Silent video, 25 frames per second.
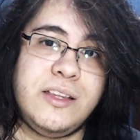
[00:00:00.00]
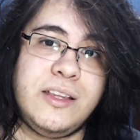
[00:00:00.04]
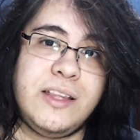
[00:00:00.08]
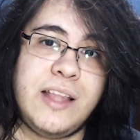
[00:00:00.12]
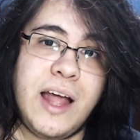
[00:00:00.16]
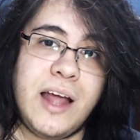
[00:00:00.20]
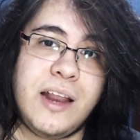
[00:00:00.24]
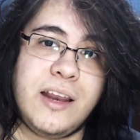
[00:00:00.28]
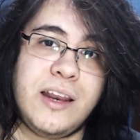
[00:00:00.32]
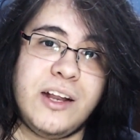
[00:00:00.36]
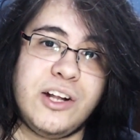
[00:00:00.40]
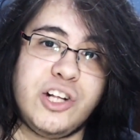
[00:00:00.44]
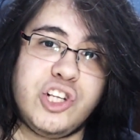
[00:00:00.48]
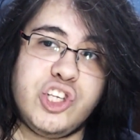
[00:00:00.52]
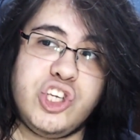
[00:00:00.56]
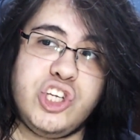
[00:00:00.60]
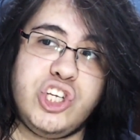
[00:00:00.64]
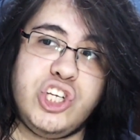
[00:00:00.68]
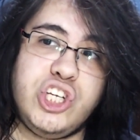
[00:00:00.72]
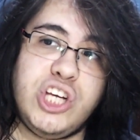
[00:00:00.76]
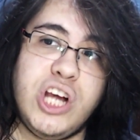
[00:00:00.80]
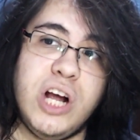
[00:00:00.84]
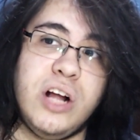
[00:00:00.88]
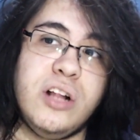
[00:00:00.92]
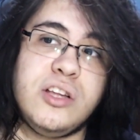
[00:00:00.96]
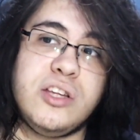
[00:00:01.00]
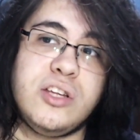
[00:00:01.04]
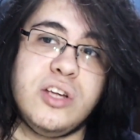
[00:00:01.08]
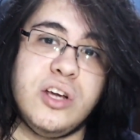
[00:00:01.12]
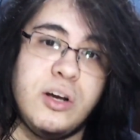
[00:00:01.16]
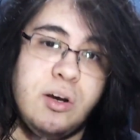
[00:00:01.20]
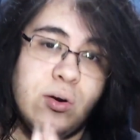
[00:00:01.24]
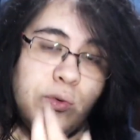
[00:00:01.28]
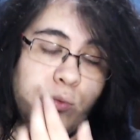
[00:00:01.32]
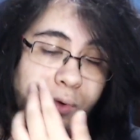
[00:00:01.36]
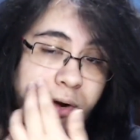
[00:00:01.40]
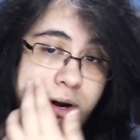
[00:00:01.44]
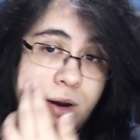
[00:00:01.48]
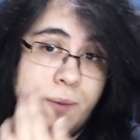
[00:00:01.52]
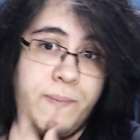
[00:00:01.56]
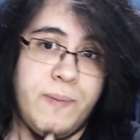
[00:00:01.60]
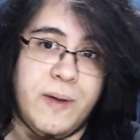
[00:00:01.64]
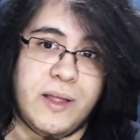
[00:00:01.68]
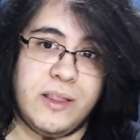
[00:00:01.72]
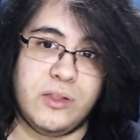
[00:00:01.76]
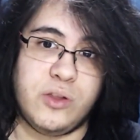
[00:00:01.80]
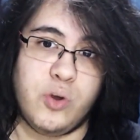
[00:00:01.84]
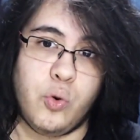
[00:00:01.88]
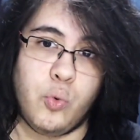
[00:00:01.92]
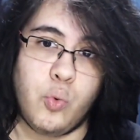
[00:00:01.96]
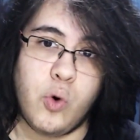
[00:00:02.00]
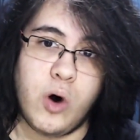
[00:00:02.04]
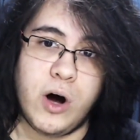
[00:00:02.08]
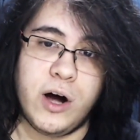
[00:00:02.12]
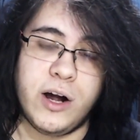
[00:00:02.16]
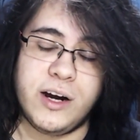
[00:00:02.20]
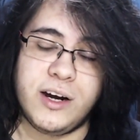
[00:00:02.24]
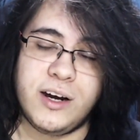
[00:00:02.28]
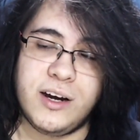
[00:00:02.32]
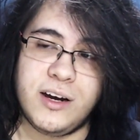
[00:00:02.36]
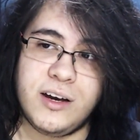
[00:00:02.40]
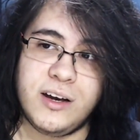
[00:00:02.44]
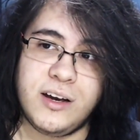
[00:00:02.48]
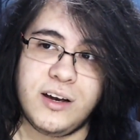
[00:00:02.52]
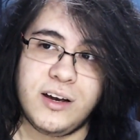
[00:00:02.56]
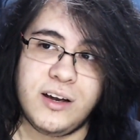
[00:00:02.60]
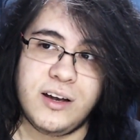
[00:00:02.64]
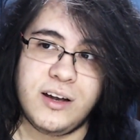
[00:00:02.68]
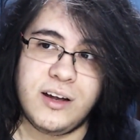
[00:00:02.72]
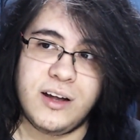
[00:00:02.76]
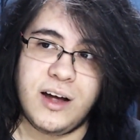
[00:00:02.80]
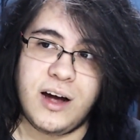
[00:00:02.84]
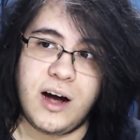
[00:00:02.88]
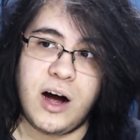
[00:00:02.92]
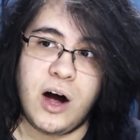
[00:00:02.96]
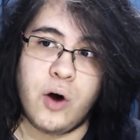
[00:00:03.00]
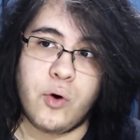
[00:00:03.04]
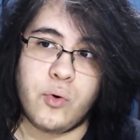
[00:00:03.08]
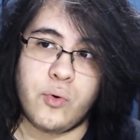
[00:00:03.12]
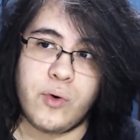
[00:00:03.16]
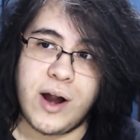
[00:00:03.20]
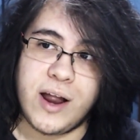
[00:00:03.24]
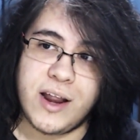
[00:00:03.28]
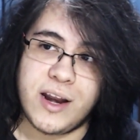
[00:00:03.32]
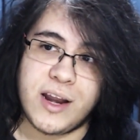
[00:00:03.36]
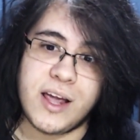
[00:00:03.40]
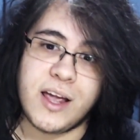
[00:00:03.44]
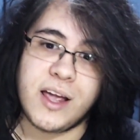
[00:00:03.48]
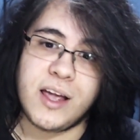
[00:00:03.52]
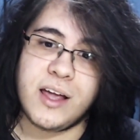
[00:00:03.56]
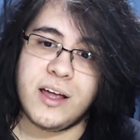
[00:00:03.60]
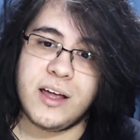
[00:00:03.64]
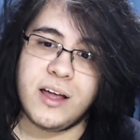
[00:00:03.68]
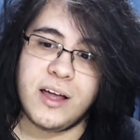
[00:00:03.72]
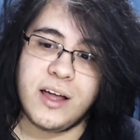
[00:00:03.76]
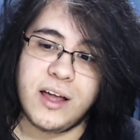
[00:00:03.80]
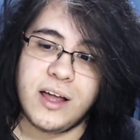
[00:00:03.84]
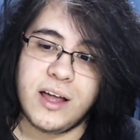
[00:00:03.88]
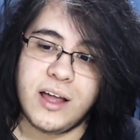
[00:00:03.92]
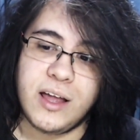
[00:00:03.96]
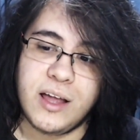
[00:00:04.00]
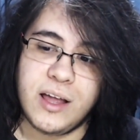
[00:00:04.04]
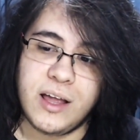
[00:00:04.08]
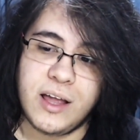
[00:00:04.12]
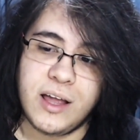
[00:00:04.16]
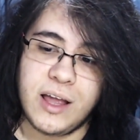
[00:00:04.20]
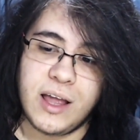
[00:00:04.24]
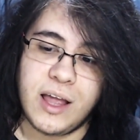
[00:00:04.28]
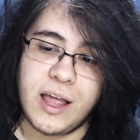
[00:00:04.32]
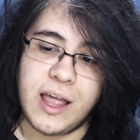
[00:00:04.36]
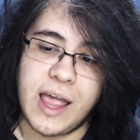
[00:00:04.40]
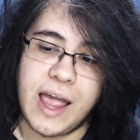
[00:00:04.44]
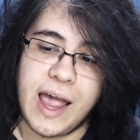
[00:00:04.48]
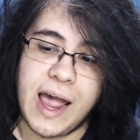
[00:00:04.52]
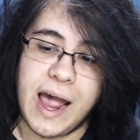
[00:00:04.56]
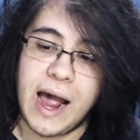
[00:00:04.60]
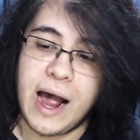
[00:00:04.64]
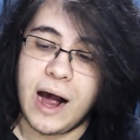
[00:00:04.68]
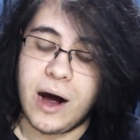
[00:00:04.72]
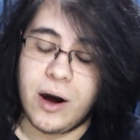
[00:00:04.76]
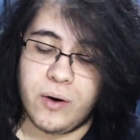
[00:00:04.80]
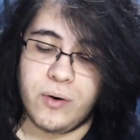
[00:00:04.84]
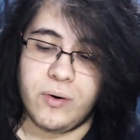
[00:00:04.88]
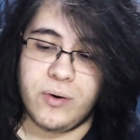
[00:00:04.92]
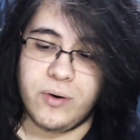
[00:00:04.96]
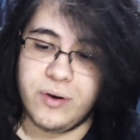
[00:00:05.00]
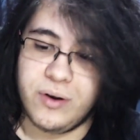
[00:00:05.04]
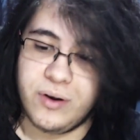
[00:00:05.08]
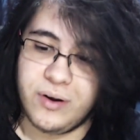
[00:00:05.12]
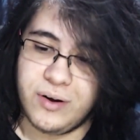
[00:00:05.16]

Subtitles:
that Chilton would have been the one already. How?